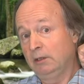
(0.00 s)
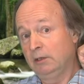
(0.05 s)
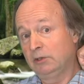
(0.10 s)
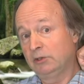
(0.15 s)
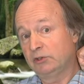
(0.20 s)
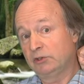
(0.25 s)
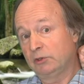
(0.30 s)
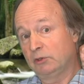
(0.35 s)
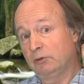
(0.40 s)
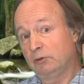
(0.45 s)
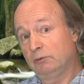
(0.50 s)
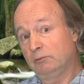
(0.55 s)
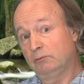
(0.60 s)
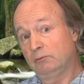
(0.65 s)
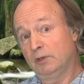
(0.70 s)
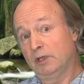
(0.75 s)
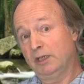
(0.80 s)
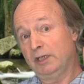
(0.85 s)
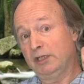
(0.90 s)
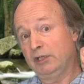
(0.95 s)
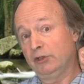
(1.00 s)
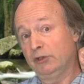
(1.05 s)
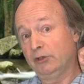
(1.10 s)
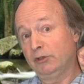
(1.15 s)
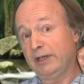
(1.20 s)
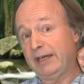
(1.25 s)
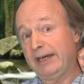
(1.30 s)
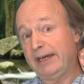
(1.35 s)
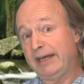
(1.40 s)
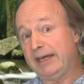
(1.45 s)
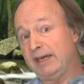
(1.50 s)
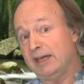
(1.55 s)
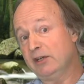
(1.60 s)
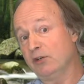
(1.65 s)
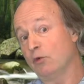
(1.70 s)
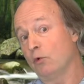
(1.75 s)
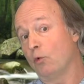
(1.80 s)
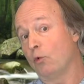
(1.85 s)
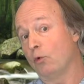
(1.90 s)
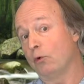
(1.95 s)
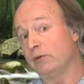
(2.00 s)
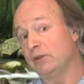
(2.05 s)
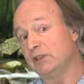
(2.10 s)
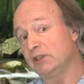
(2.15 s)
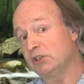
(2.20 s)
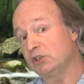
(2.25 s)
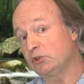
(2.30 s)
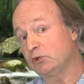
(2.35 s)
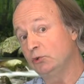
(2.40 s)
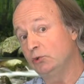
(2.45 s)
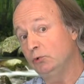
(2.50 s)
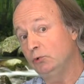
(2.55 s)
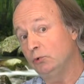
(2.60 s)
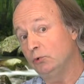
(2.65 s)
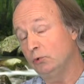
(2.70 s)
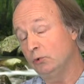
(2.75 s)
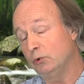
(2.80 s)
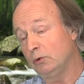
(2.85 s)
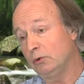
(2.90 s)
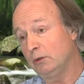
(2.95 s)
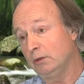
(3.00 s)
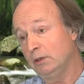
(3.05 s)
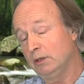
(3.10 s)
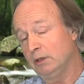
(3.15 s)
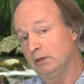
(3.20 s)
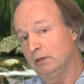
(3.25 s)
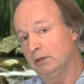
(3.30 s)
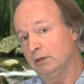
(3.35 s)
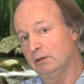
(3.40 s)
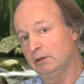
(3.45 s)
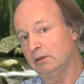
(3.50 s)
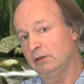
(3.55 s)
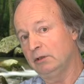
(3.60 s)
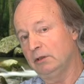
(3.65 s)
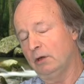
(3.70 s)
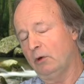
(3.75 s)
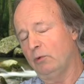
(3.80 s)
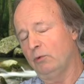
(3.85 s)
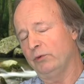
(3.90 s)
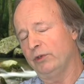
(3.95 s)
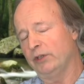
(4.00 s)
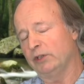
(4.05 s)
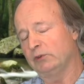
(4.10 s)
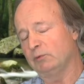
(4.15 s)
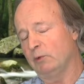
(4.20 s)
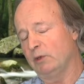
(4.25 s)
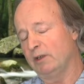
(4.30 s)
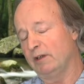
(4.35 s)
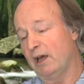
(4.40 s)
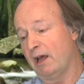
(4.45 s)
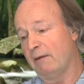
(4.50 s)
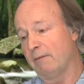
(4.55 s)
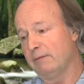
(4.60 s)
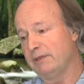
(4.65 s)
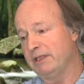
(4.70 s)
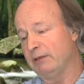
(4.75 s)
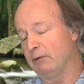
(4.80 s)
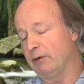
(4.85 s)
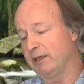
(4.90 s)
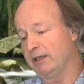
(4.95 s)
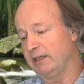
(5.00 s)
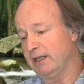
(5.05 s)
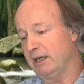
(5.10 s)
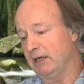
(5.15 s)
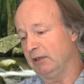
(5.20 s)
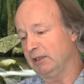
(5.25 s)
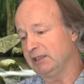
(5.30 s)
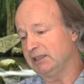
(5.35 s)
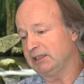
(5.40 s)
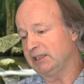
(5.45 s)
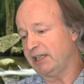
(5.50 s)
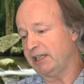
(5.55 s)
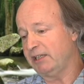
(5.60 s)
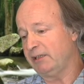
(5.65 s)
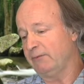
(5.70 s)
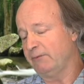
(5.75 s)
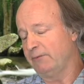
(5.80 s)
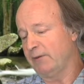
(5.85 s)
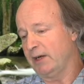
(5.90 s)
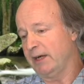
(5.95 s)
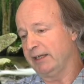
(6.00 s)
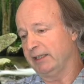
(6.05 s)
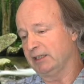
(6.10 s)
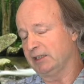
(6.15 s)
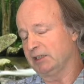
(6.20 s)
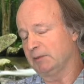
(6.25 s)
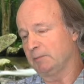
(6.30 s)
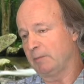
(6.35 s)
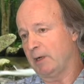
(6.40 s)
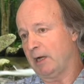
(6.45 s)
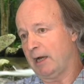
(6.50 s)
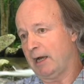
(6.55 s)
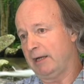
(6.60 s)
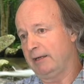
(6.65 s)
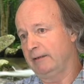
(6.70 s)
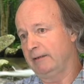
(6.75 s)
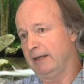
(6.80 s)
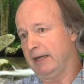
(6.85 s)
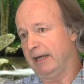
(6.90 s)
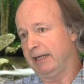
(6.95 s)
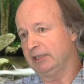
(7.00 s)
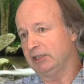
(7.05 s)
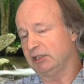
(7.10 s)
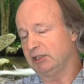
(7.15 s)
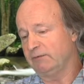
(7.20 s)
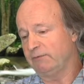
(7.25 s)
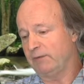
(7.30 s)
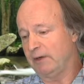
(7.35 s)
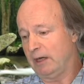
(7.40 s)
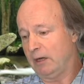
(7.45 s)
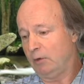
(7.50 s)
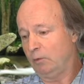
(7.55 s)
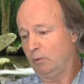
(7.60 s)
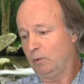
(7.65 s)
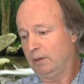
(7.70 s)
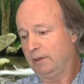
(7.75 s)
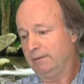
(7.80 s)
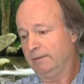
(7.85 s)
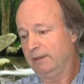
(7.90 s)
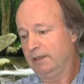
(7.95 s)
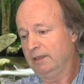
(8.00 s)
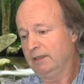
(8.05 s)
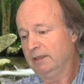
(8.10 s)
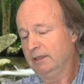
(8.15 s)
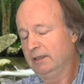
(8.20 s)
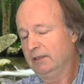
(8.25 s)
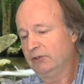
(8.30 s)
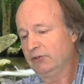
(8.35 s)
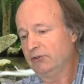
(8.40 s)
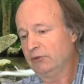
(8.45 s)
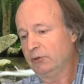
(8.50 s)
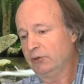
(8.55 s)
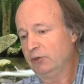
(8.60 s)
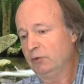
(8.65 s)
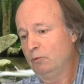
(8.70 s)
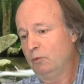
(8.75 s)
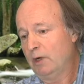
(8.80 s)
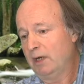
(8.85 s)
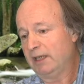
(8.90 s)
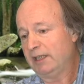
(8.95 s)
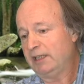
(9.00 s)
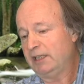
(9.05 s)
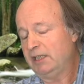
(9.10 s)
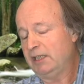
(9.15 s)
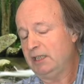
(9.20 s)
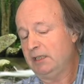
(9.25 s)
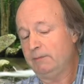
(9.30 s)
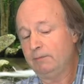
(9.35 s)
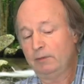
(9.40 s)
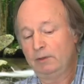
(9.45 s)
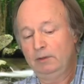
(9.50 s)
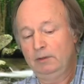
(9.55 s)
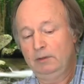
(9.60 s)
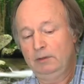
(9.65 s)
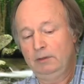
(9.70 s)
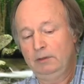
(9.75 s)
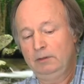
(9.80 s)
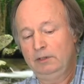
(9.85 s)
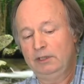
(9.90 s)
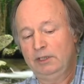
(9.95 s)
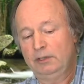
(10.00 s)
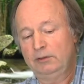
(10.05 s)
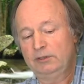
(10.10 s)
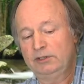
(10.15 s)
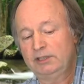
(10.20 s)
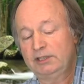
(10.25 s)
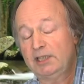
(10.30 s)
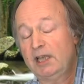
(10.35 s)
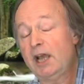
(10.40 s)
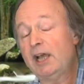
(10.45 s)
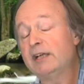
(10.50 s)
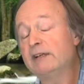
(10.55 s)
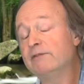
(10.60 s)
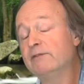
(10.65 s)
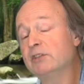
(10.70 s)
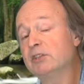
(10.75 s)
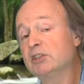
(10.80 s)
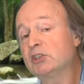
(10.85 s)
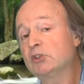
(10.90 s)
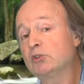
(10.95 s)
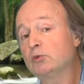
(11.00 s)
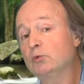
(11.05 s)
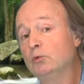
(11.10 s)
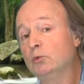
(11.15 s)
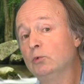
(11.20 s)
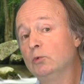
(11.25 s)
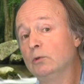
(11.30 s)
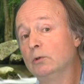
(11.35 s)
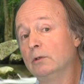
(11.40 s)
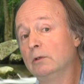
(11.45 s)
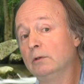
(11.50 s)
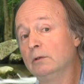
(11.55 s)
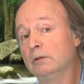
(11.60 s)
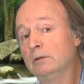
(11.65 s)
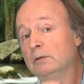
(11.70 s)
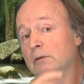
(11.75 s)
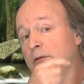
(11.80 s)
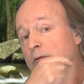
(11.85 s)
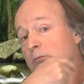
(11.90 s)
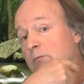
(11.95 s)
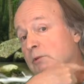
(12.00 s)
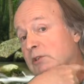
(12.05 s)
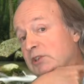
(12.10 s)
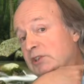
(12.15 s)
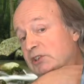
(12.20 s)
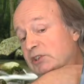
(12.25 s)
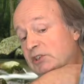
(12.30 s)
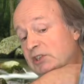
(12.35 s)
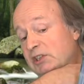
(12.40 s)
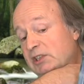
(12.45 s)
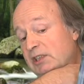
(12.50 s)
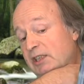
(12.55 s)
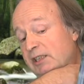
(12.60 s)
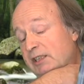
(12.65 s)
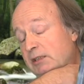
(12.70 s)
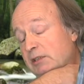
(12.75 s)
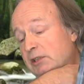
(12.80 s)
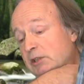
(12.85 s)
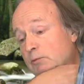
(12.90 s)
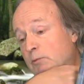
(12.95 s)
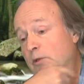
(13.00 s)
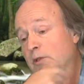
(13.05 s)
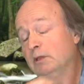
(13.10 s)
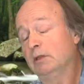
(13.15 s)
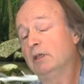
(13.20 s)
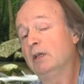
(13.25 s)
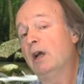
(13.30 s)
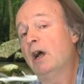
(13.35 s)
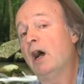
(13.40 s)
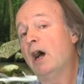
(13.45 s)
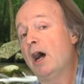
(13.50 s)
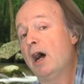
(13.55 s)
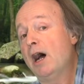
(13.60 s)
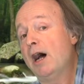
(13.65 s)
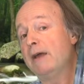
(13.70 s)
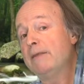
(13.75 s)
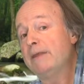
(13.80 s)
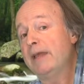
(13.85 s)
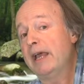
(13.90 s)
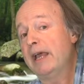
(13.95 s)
So running your hand or this tool, oh, there's one on me right now. Let's say you find a spot. Now, I just found one. So you want to keep the other side of this tool, which is just like this one, on